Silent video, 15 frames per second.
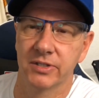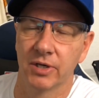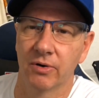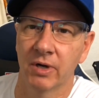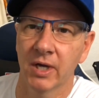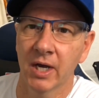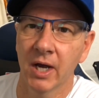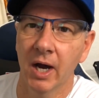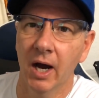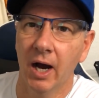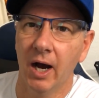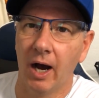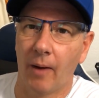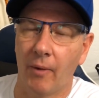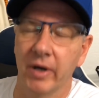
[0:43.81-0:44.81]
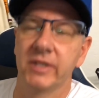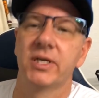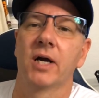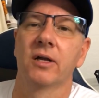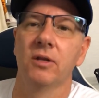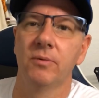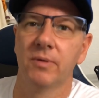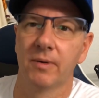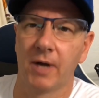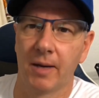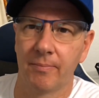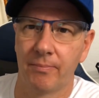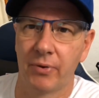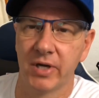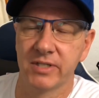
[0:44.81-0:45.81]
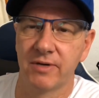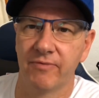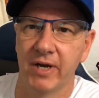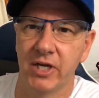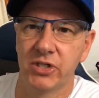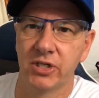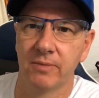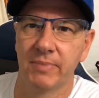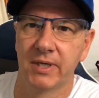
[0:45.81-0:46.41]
So I want to talk a little bit about preservation